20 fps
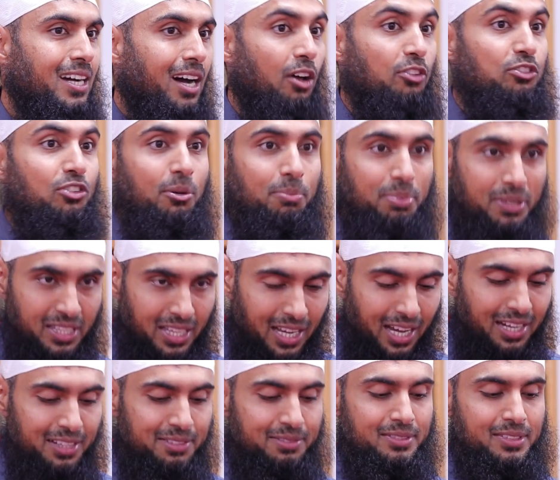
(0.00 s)

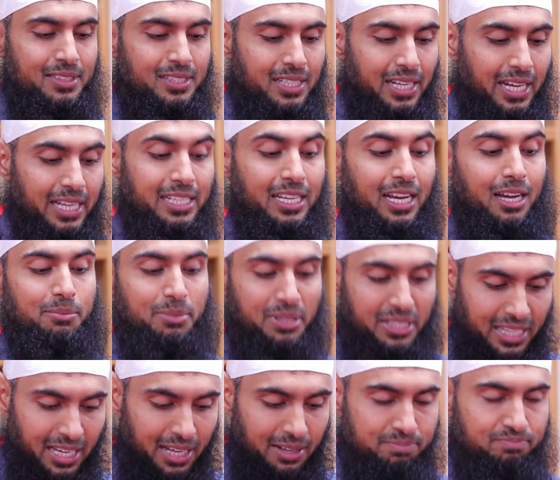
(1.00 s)
Asabiyyah and
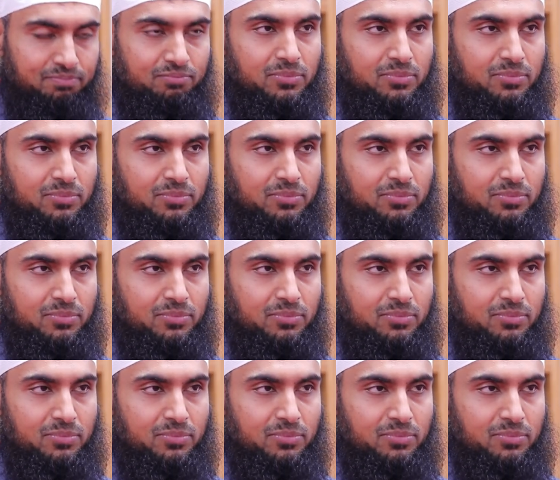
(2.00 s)
Hamiyyah.